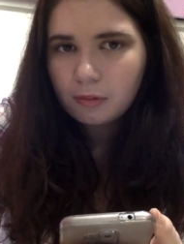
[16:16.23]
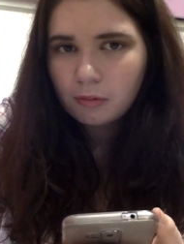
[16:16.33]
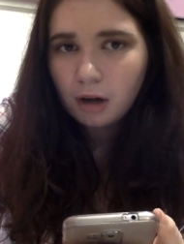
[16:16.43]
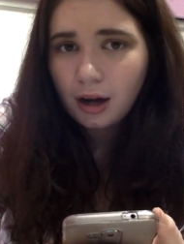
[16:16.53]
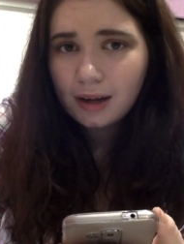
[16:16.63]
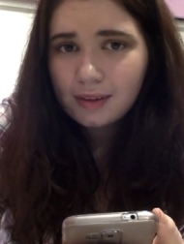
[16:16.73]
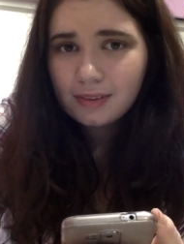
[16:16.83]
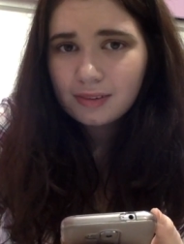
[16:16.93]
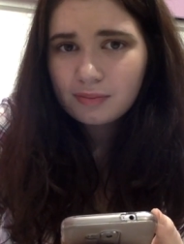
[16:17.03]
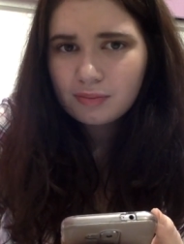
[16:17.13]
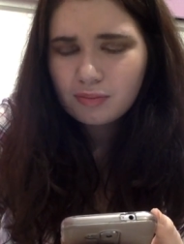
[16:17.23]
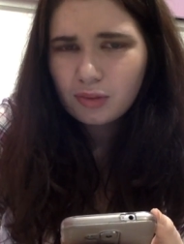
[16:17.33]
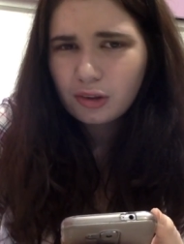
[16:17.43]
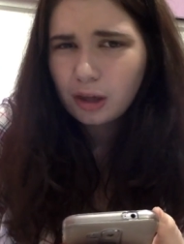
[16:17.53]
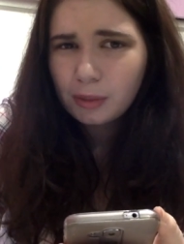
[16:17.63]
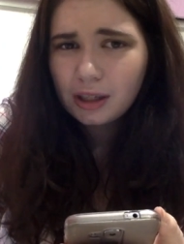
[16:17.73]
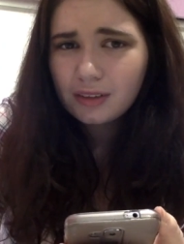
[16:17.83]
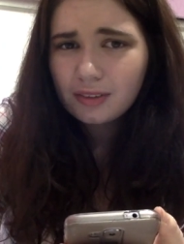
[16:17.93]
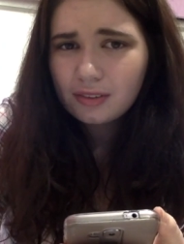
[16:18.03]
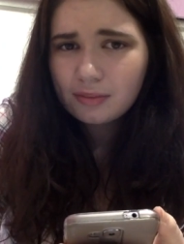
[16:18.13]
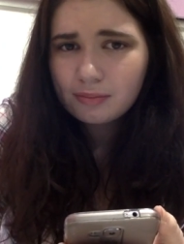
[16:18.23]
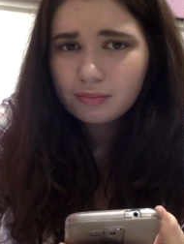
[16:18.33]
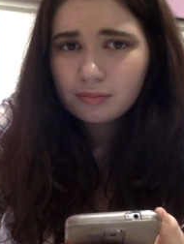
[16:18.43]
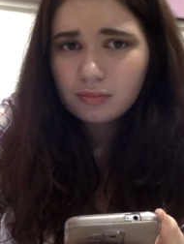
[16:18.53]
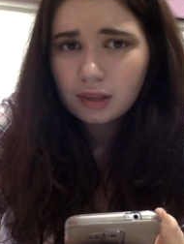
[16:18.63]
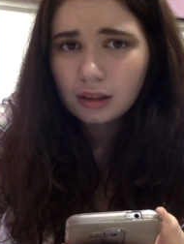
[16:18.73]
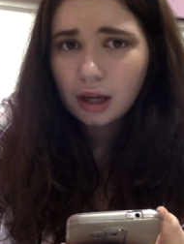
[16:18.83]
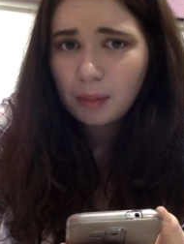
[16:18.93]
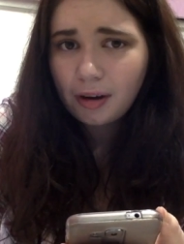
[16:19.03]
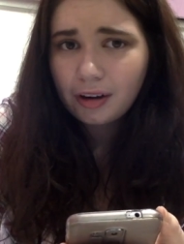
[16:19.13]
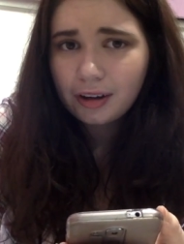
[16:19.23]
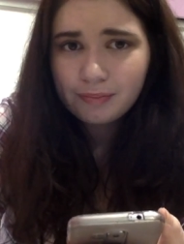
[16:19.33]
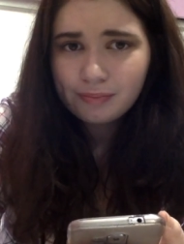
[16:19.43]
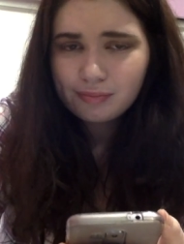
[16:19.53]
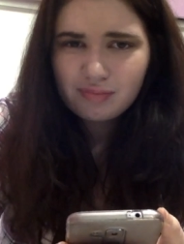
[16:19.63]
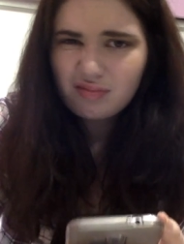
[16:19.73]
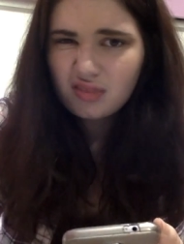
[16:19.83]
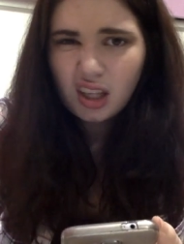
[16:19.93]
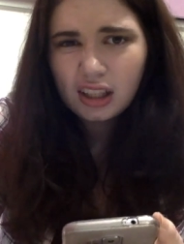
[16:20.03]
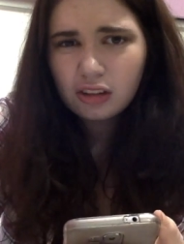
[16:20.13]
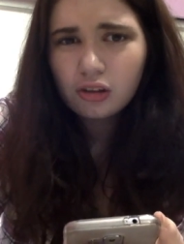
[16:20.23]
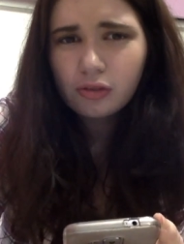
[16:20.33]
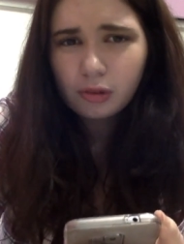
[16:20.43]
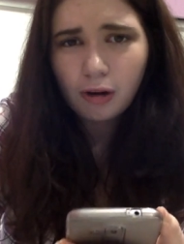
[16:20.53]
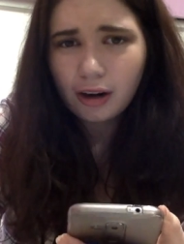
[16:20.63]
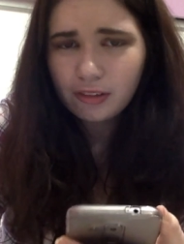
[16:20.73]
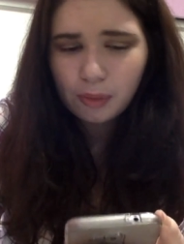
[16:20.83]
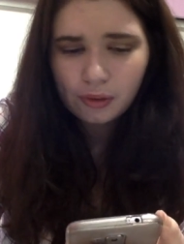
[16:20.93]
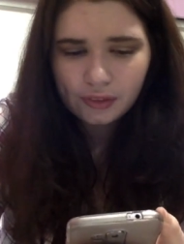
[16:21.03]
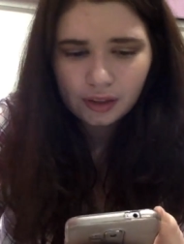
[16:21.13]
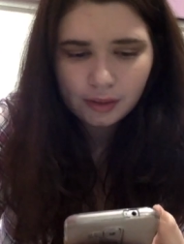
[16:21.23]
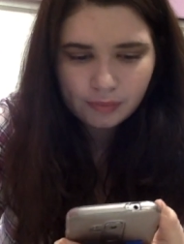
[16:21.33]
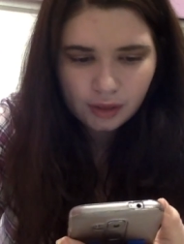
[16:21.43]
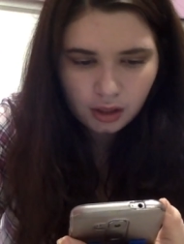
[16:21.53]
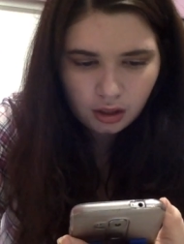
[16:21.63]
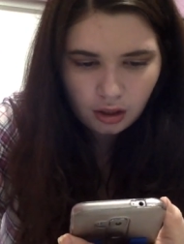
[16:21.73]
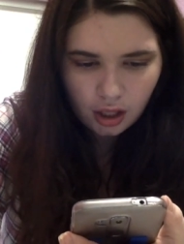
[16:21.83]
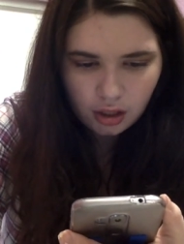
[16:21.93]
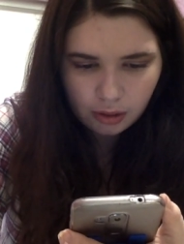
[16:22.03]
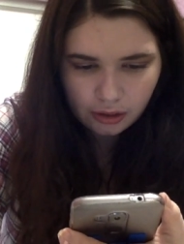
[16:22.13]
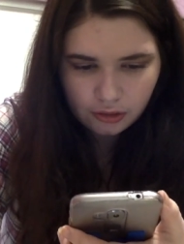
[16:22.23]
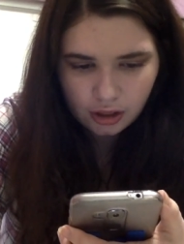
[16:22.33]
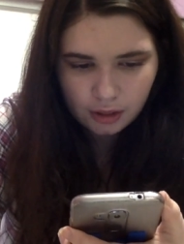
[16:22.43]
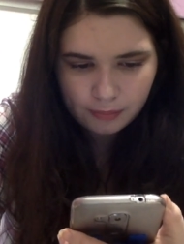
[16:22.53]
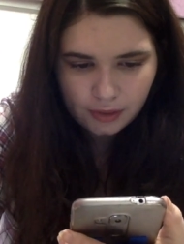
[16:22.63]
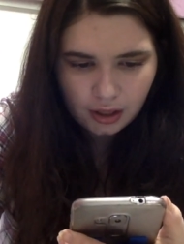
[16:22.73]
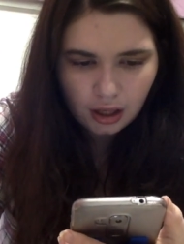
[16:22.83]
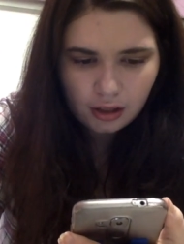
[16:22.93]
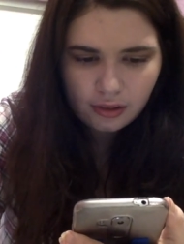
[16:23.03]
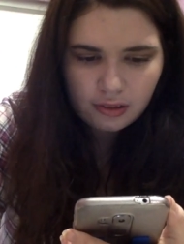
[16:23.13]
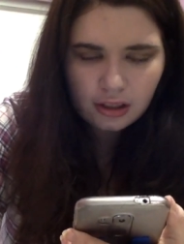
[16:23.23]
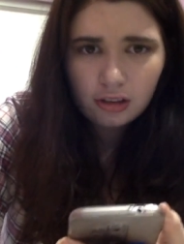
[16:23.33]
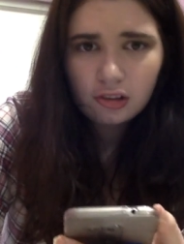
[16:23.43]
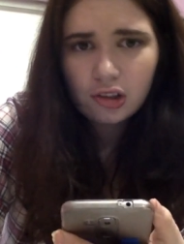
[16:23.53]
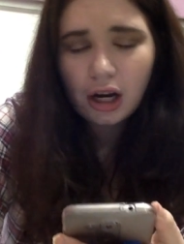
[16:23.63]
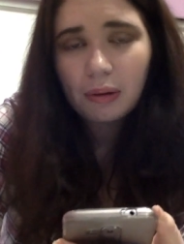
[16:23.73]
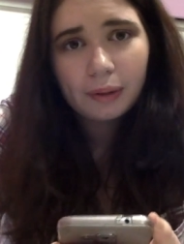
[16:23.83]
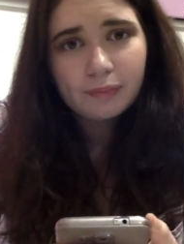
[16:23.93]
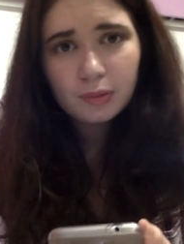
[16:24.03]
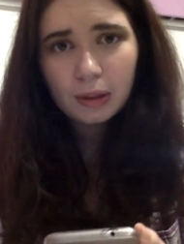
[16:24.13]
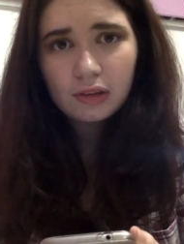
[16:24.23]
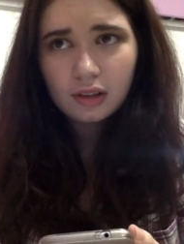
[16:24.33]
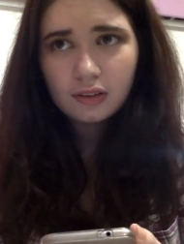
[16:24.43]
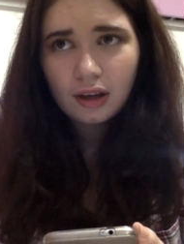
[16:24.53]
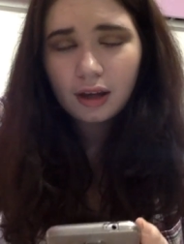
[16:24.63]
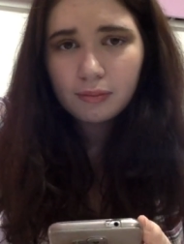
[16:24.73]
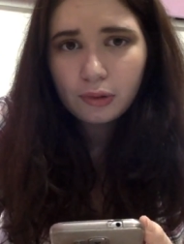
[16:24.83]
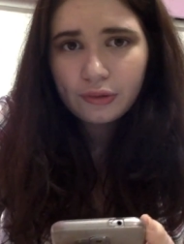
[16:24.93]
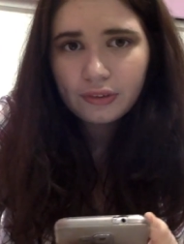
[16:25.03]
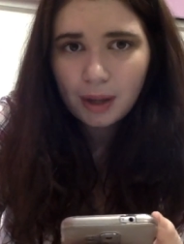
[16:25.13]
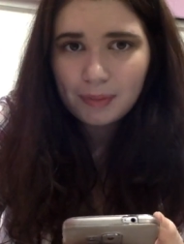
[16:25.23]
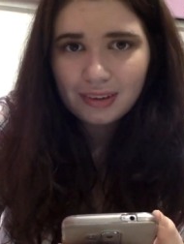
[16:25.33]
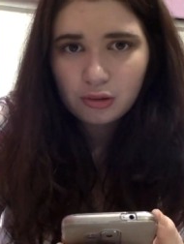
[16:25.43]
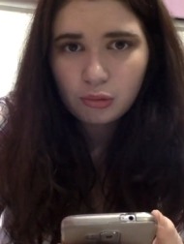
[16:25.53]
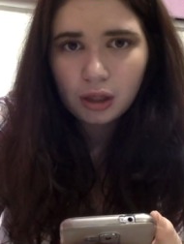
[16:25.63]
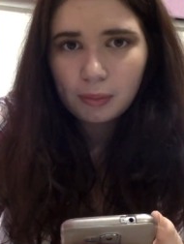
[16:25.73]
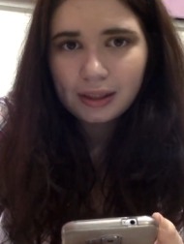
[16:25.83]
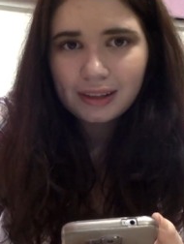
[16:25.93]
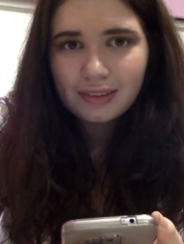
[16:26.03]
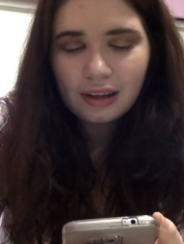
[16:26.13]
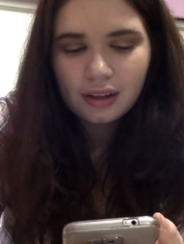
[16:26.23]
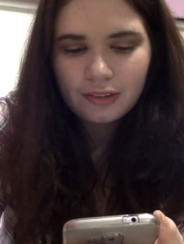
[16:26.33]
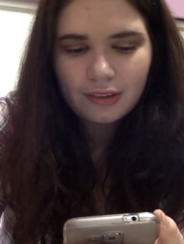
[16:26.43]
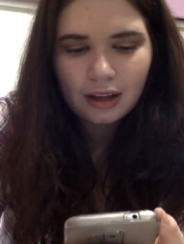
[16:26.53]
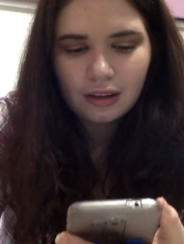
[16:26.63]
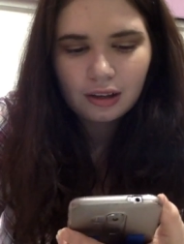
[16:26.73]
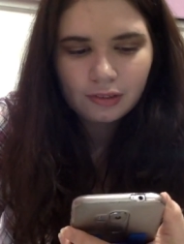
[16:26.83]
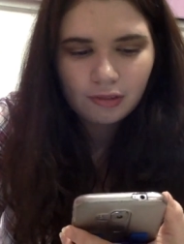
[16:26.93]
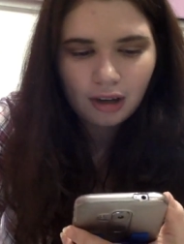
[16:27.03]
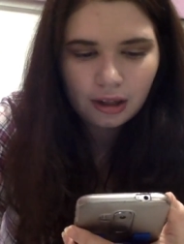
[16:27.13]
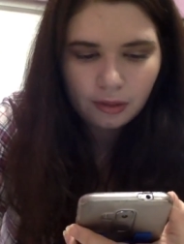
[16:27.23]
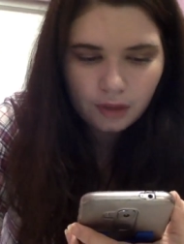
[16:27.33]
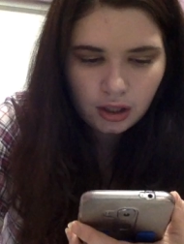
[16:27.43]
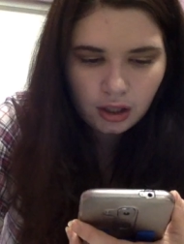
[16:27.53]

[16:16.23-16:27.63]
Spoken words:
walks, Starbucks, the library. I like to go for walks mostly. Anywhere is good. How long does it take you to shower? Depends on the day. Most of the time it's like 20 minutes. I love staying in there for a while.